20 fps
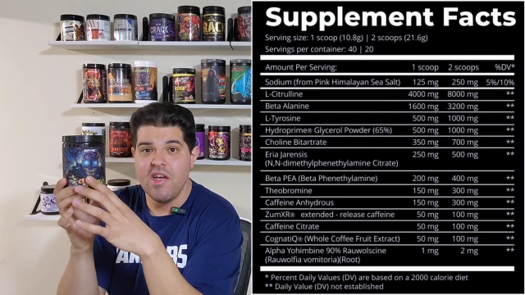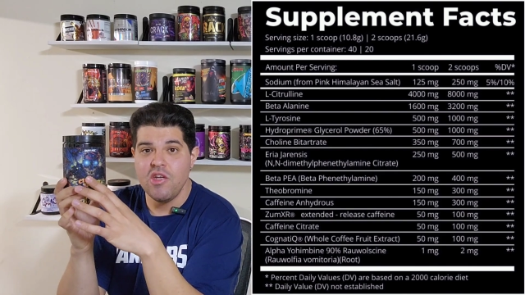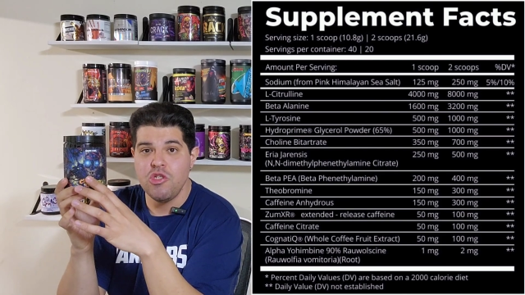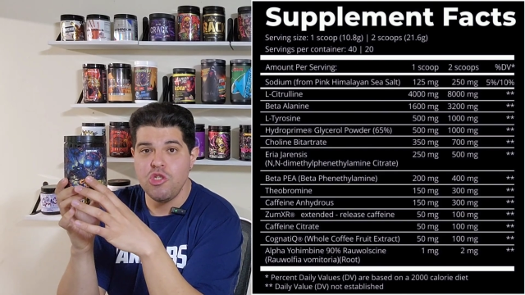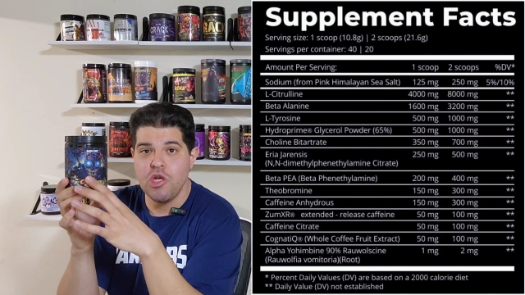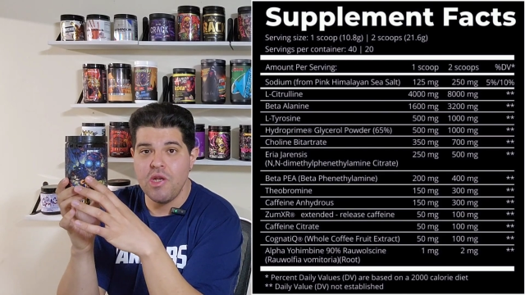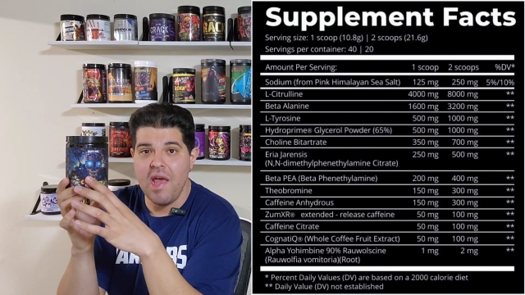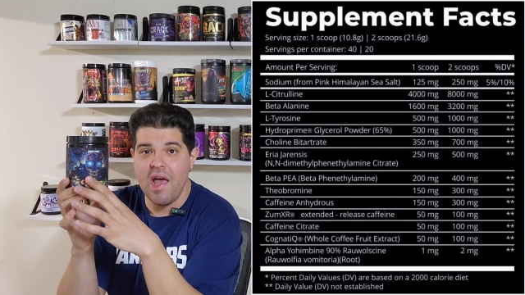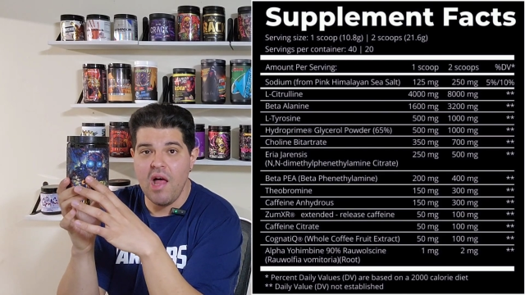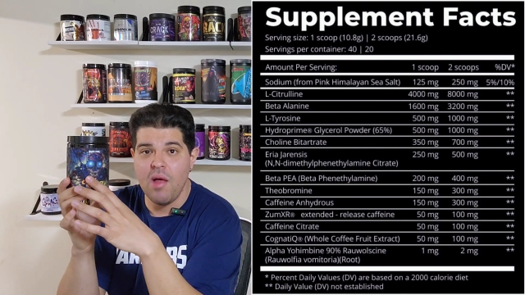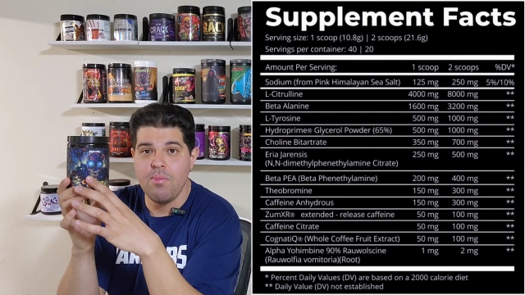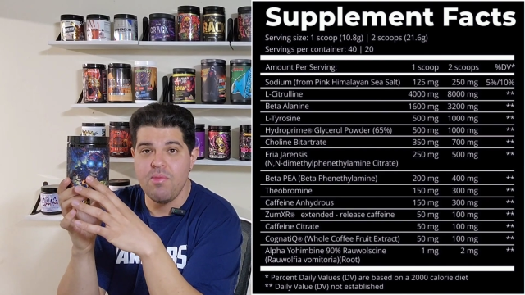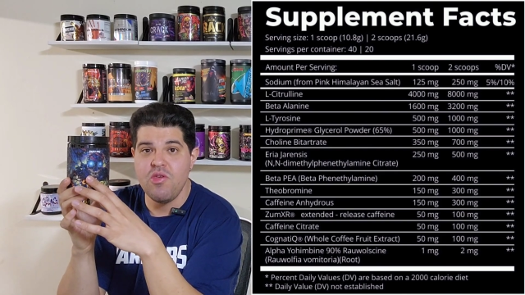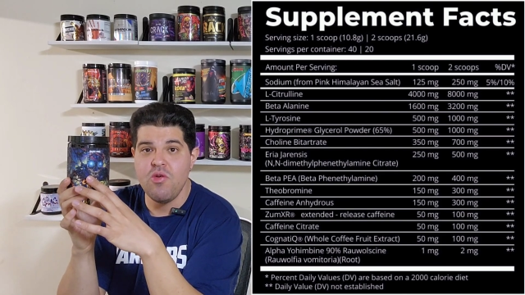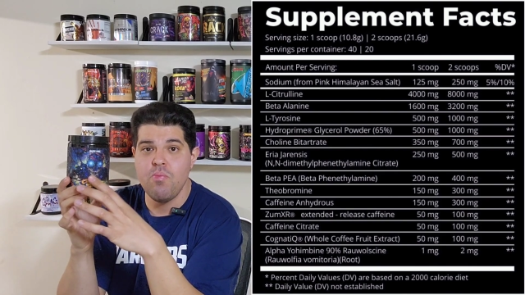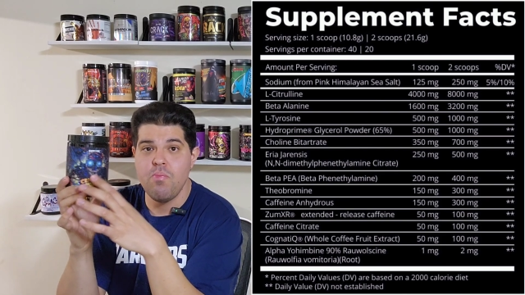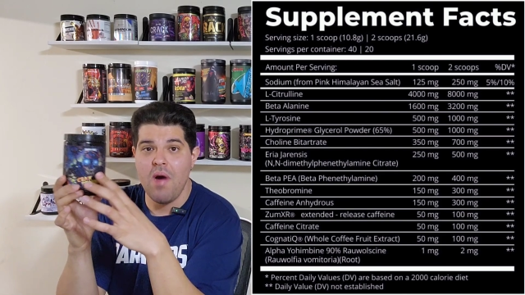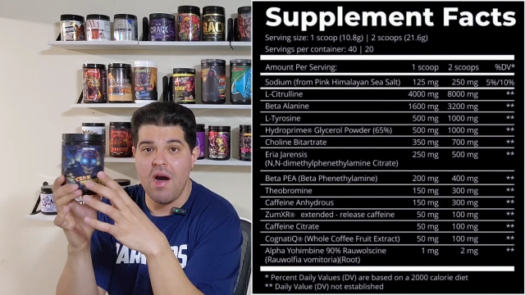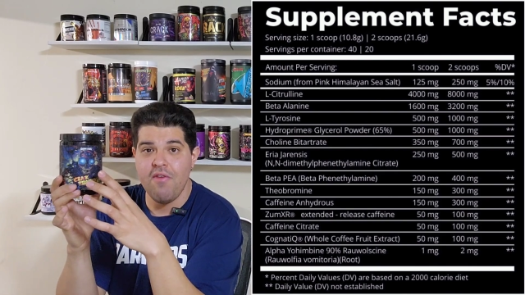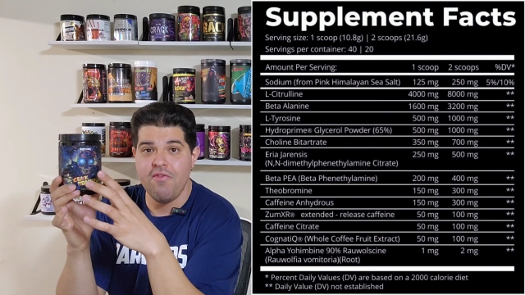it should help
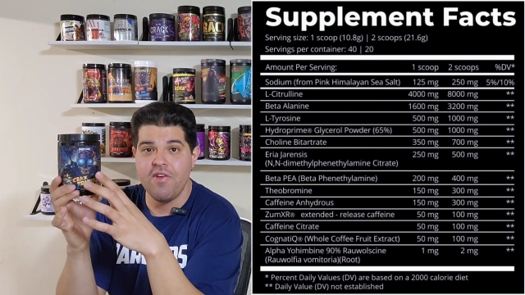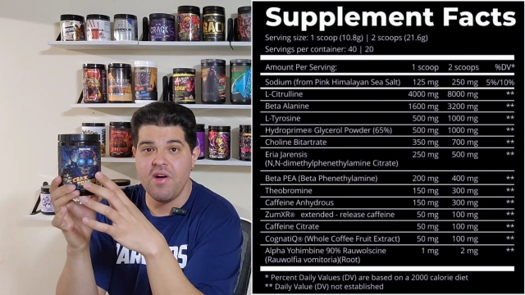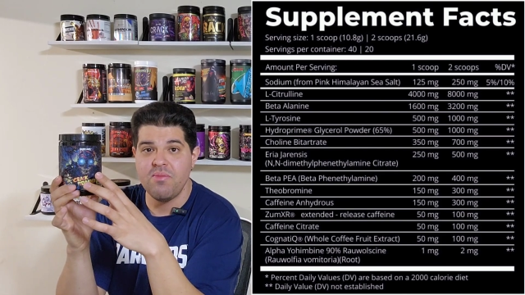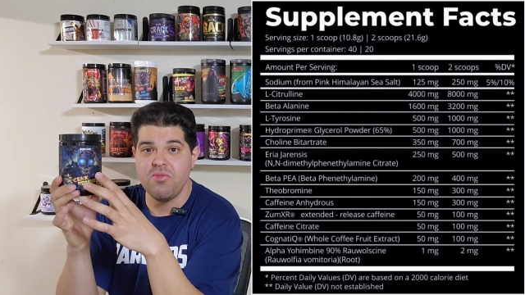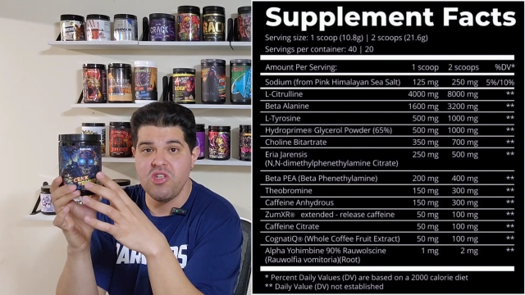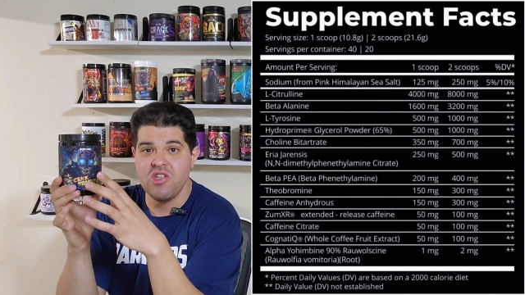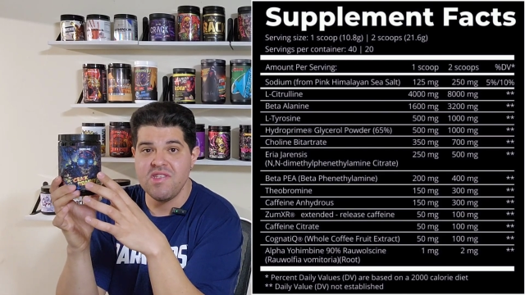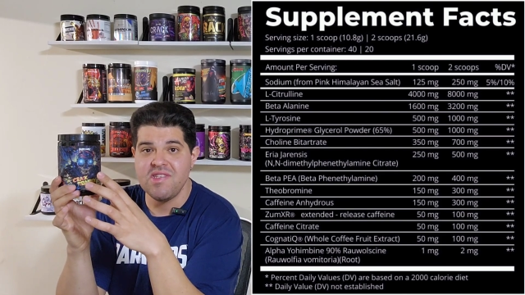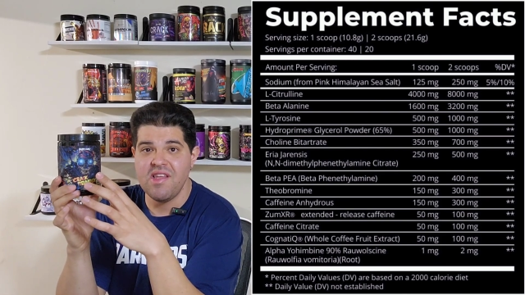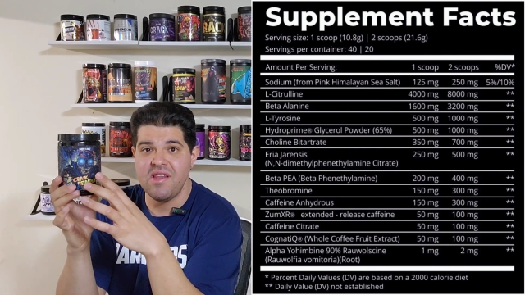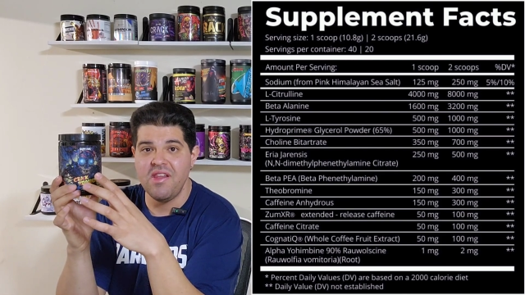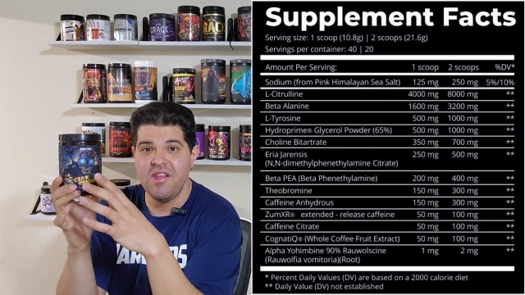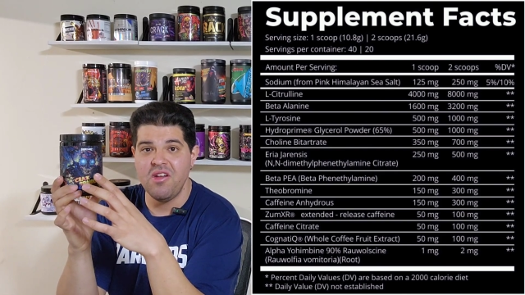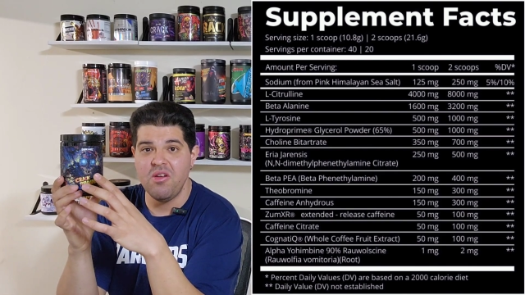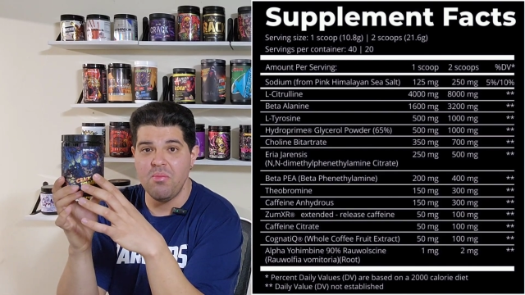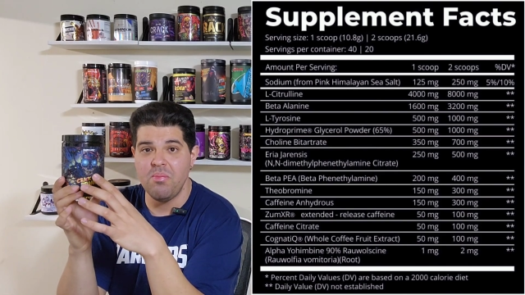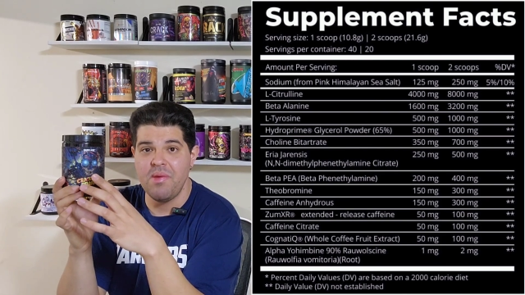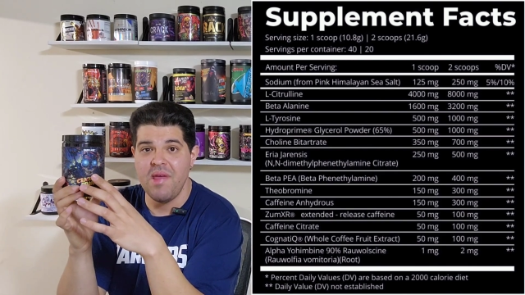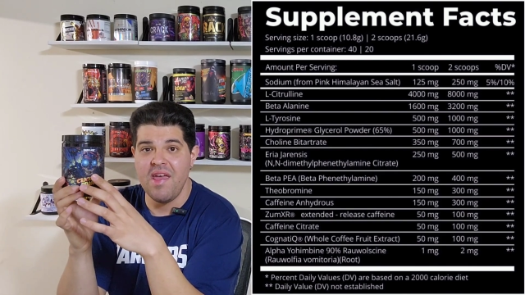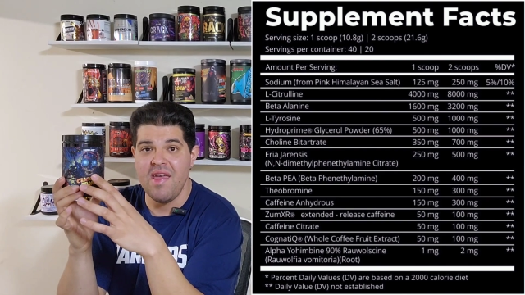you puff up just a
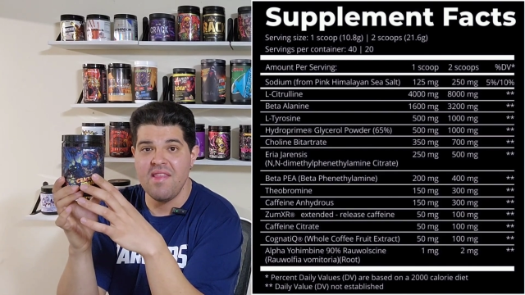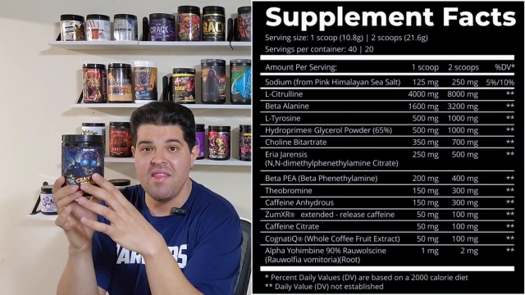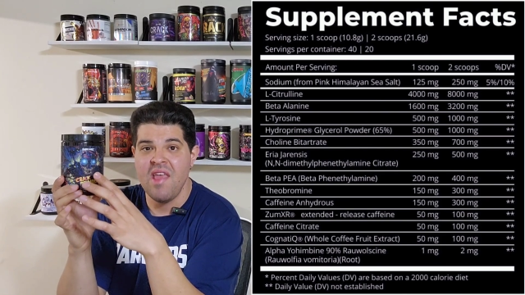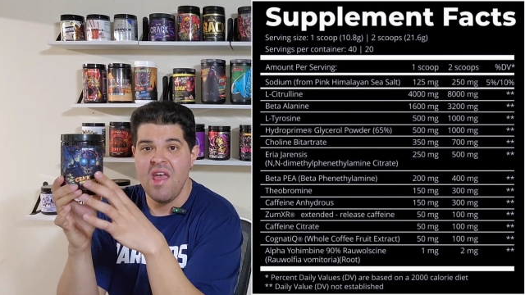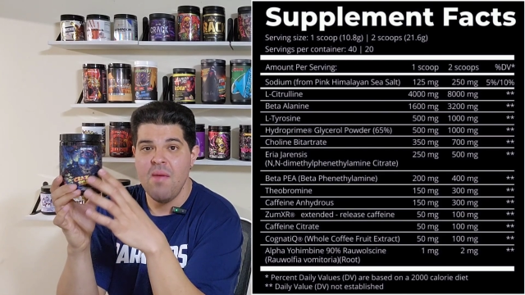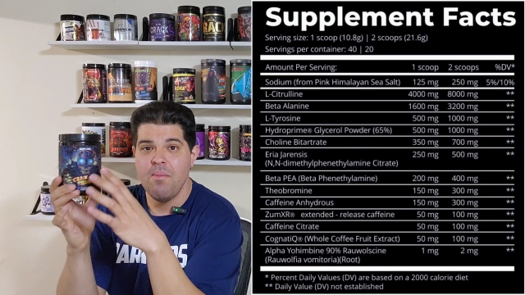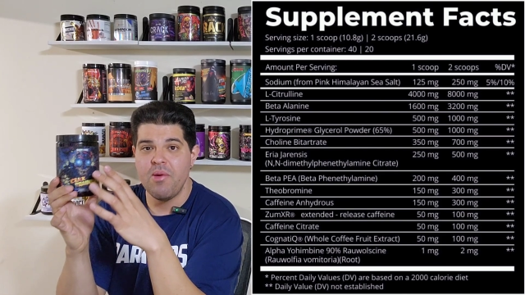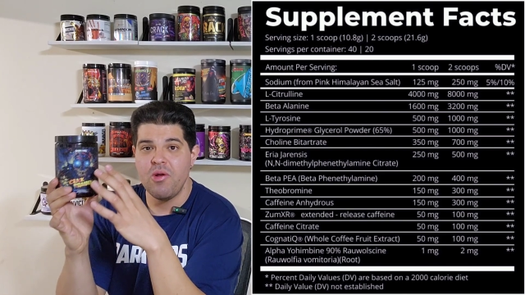little bit,